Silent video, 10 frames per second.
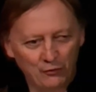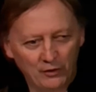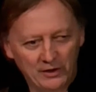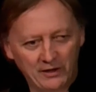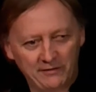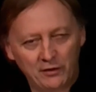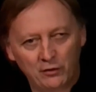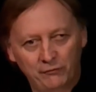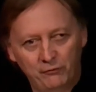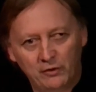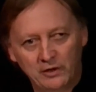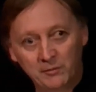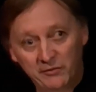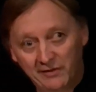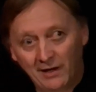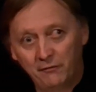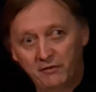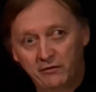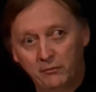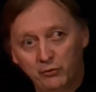Kirsanoff himself
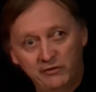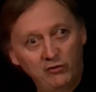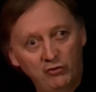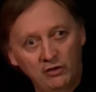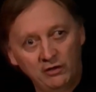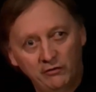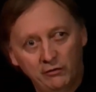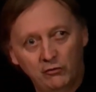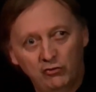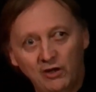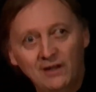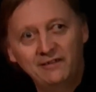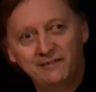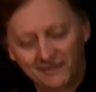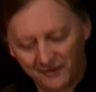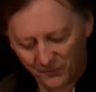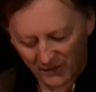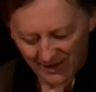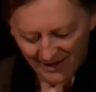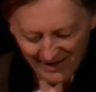is a musician, he's a cellist,
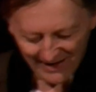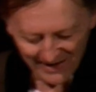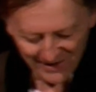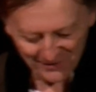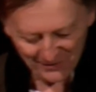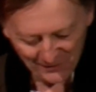and